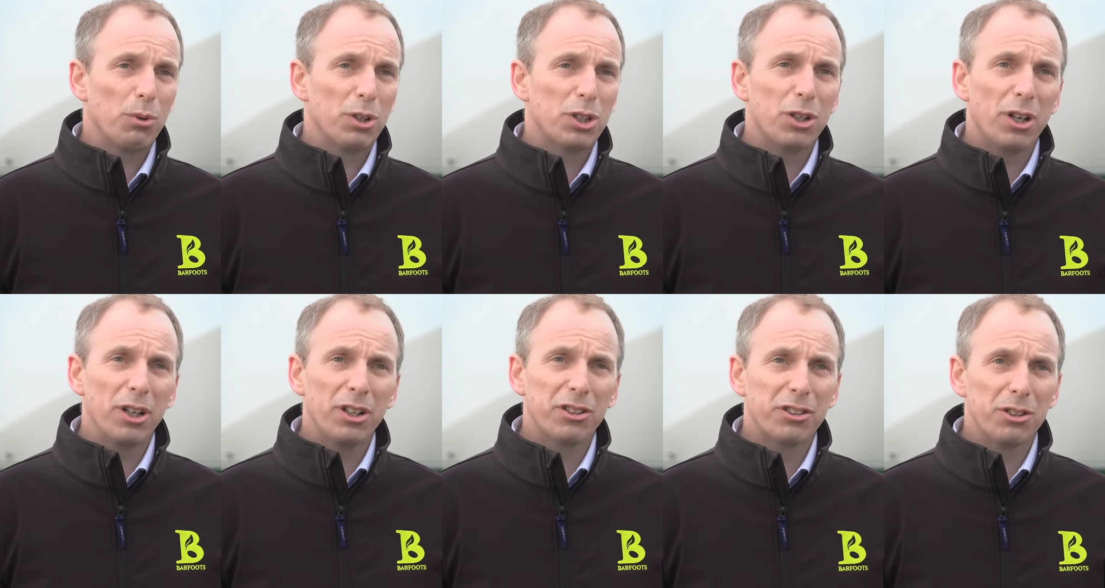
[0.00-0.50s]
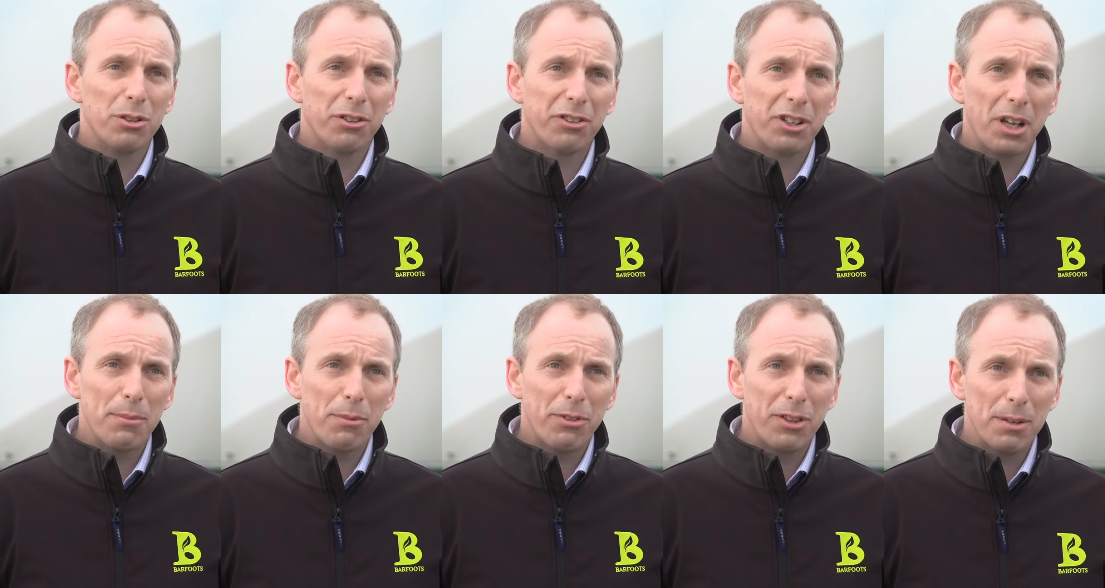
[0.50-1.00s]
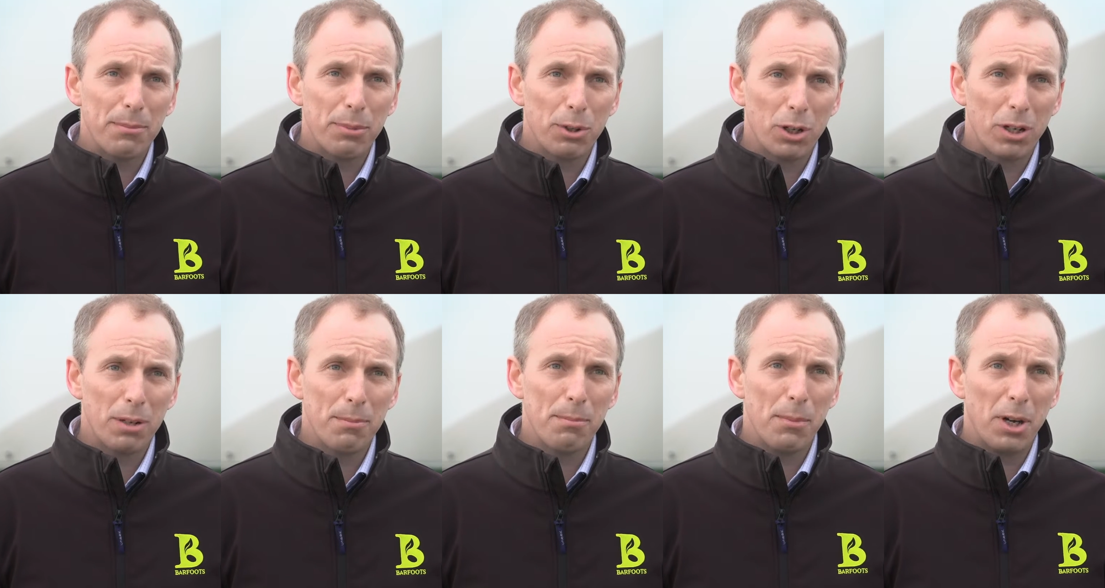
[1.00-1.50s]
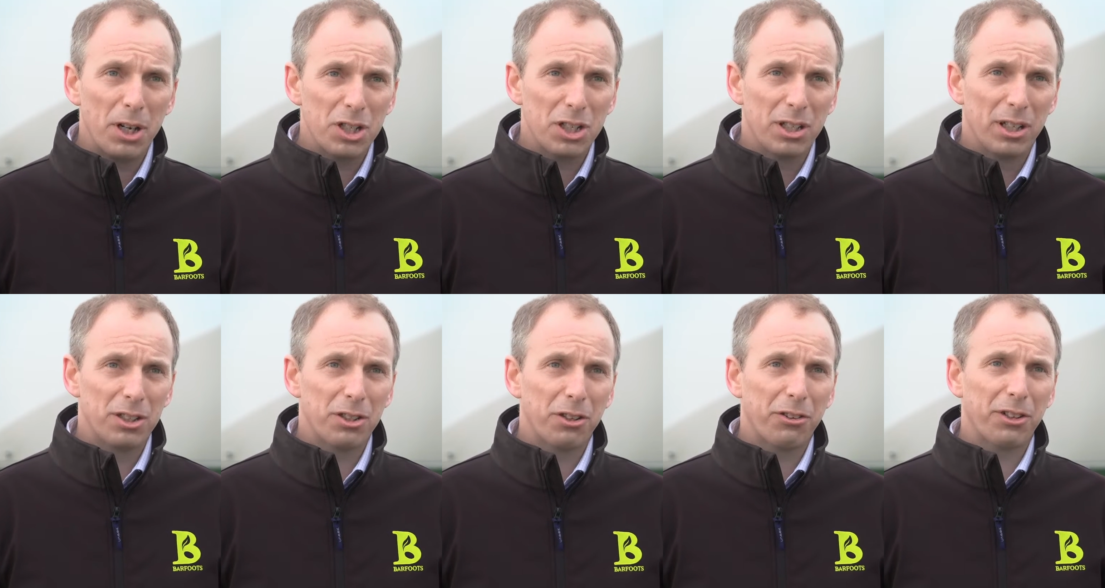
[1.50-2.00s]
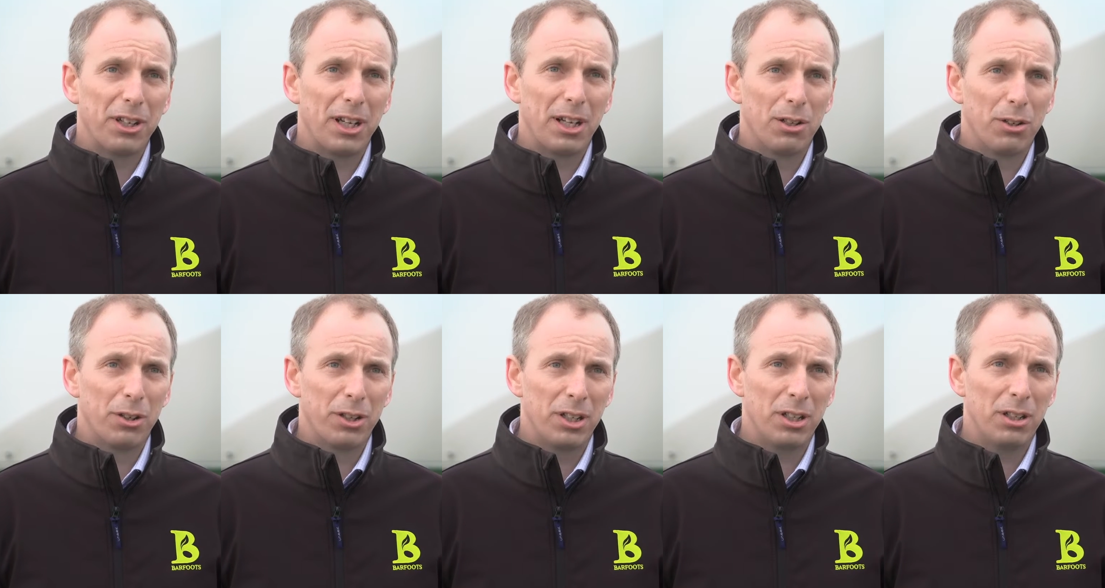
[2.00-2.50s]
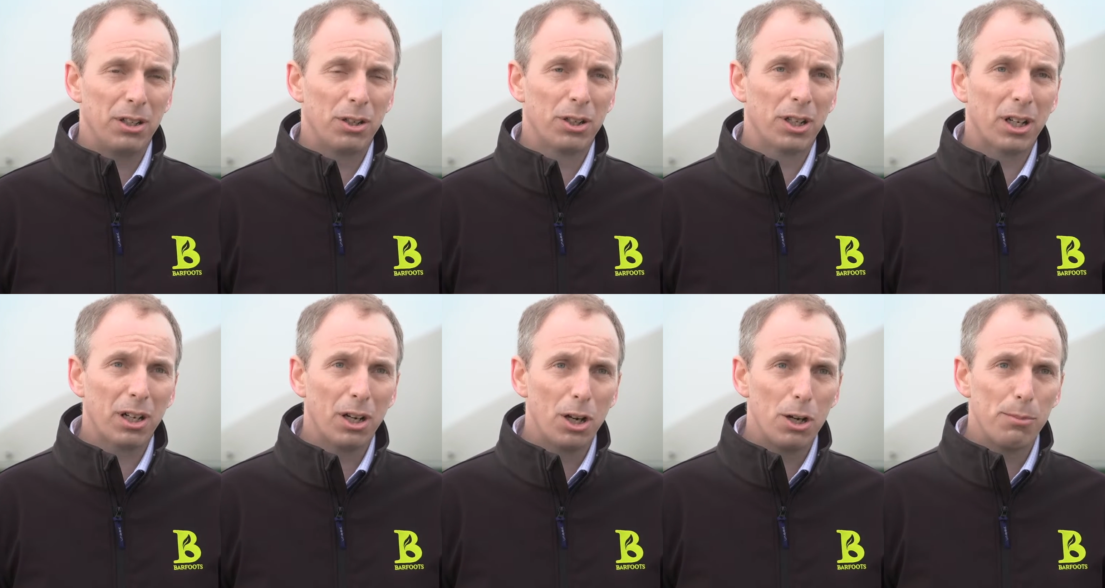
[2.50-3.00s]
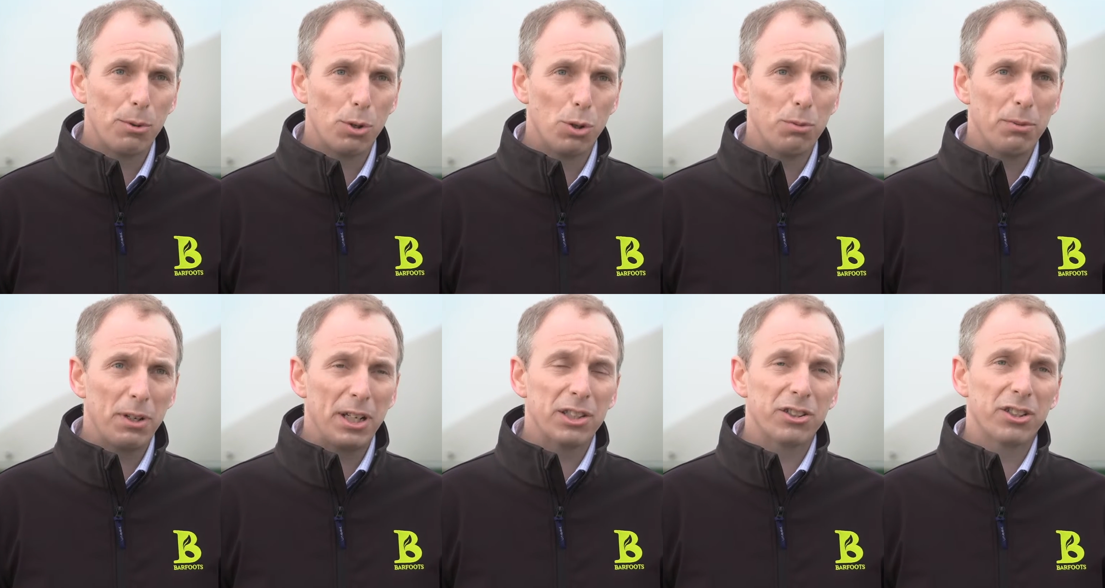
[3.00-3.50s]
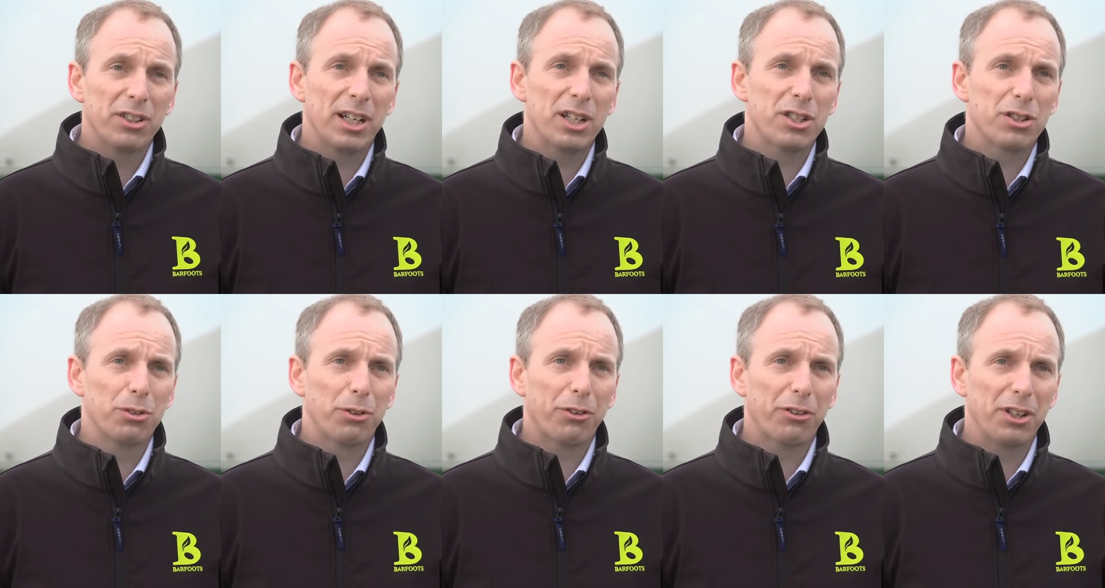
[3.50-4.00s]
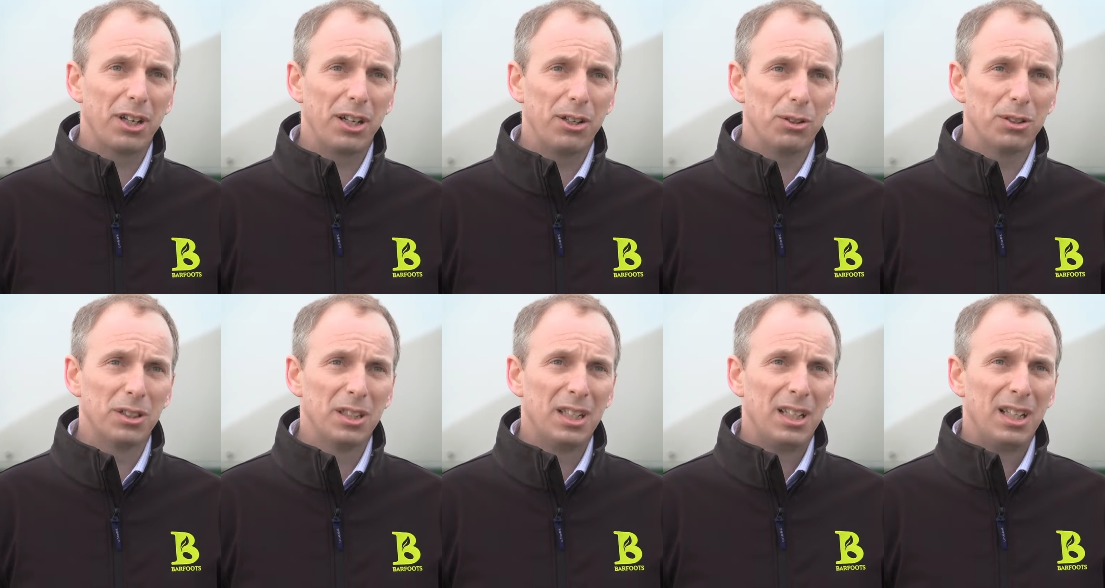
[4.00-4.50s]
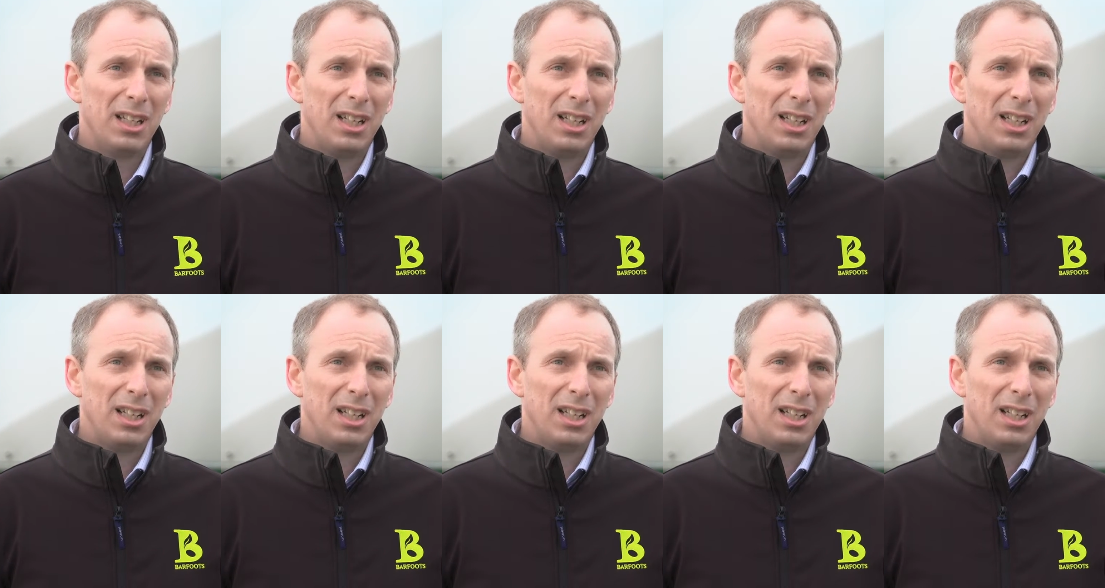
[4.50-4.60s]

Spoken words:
trying to do the same thing but on a much larger scale, on a global international scale.